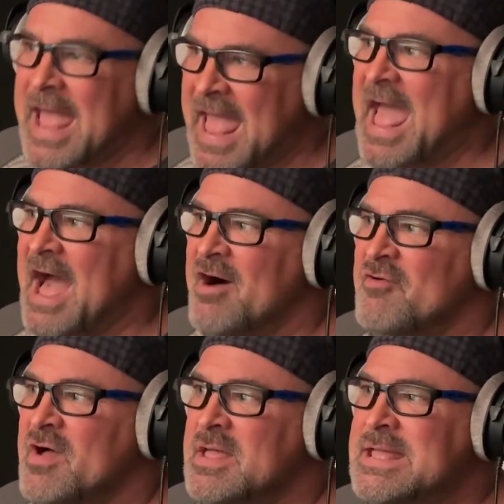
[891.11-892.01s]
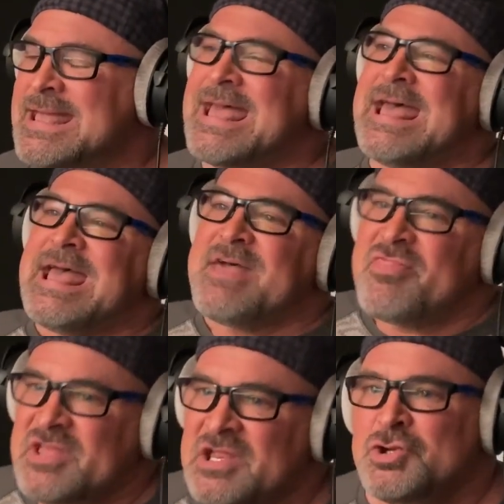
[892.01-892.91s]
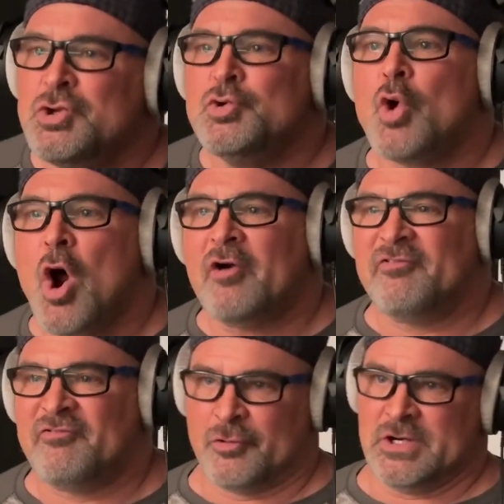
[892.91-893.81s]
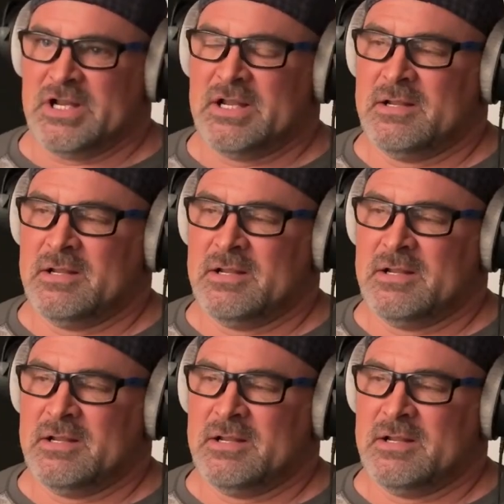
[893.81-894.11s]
have. Then you are free.